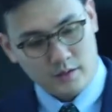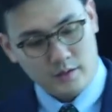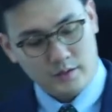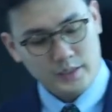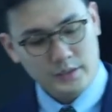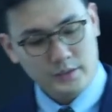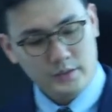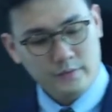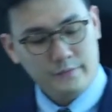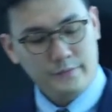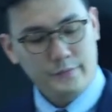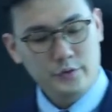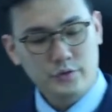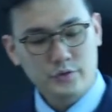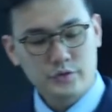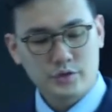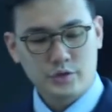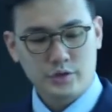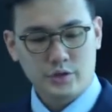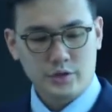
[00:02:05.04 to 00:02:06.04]
In the
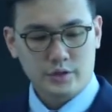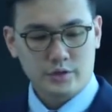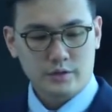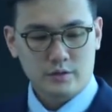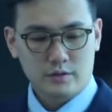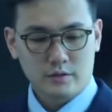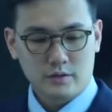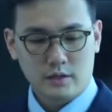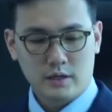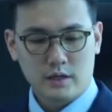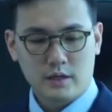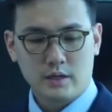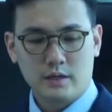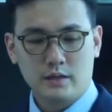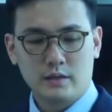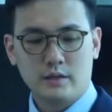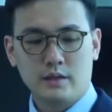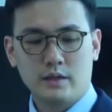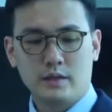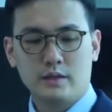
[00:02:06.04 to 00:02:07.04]
future,
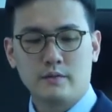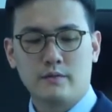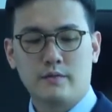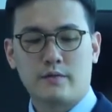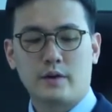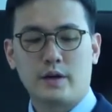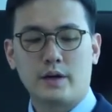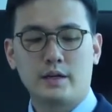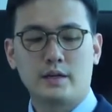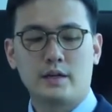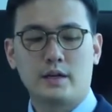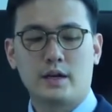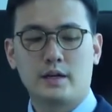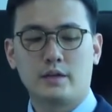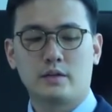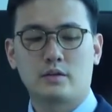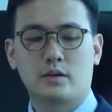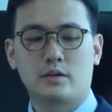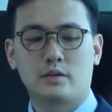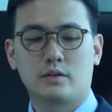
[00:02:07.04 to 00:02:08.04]
in Friday, I
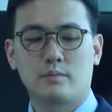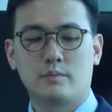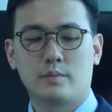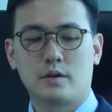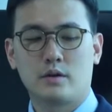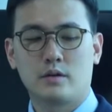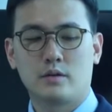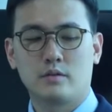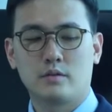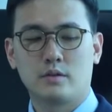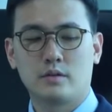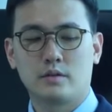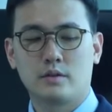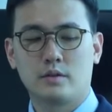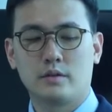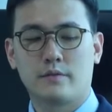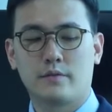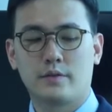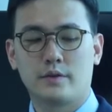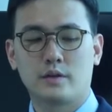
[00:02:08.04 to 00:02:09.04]
talked about the
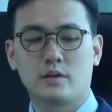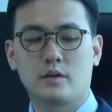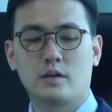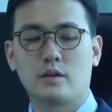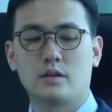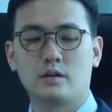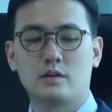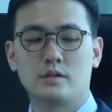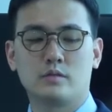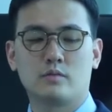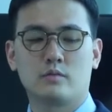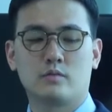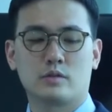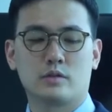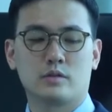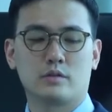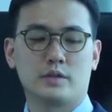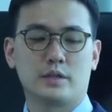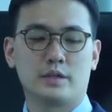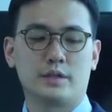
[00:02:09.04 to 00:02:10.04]
different colors
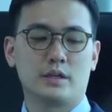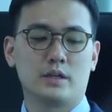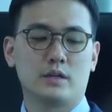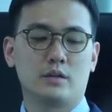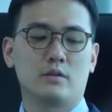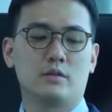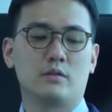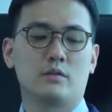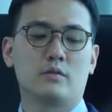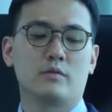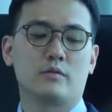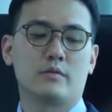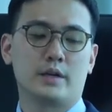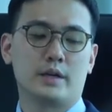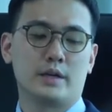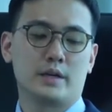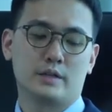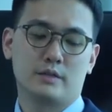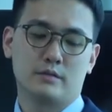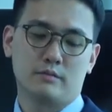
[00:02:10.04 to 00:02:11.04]
world, like yellow,
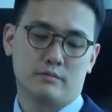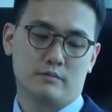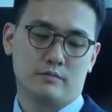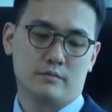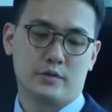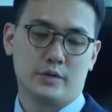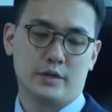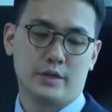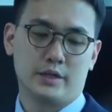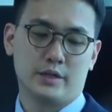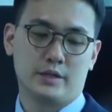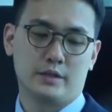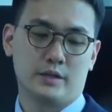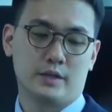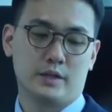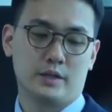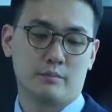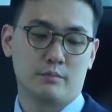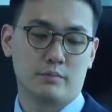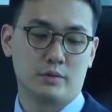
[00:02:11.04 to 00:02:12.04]
red, green,
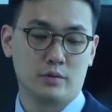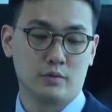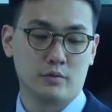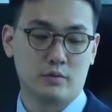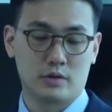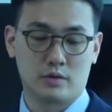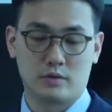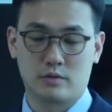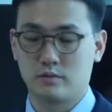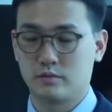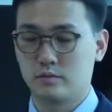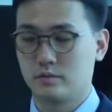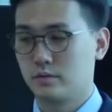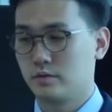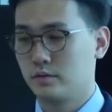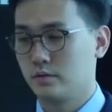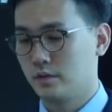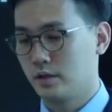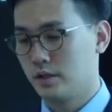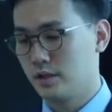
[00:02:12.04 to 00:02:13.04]
and blue world.
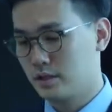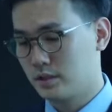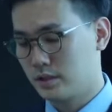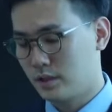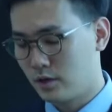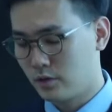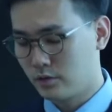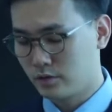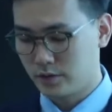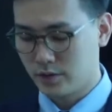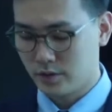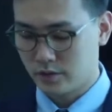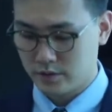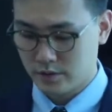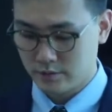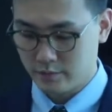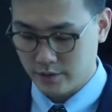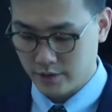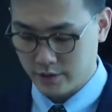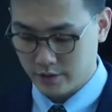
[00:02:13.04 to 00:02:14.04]
This I will tell
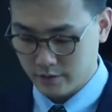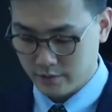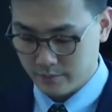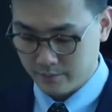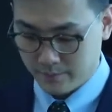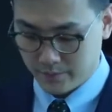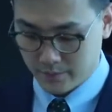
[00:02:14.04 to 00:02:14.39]
them later.